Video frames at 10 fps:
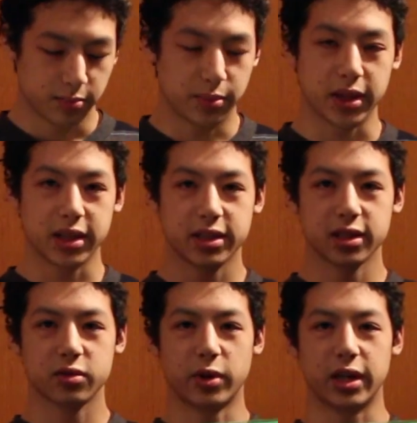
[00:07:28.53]
But this
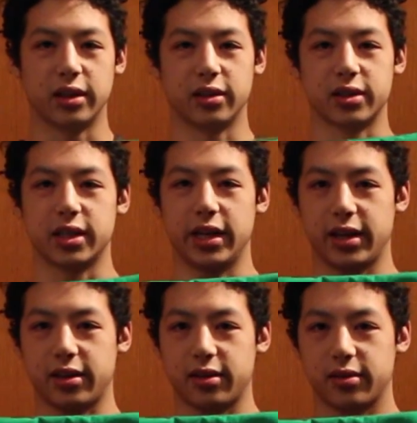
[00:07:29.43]
is what it looks
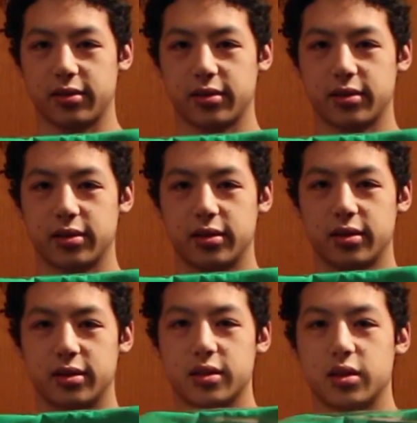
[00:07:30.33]
like.
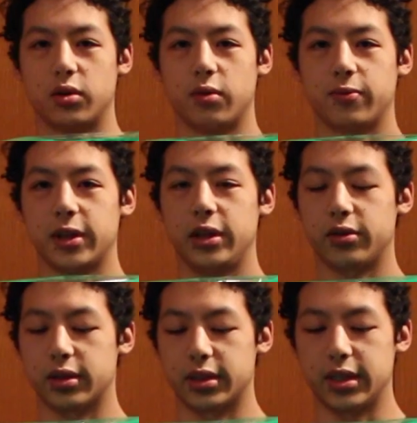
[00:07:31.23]
So hopefully you
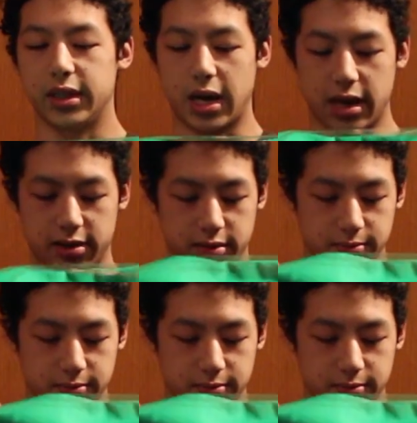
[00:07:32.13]
can see that.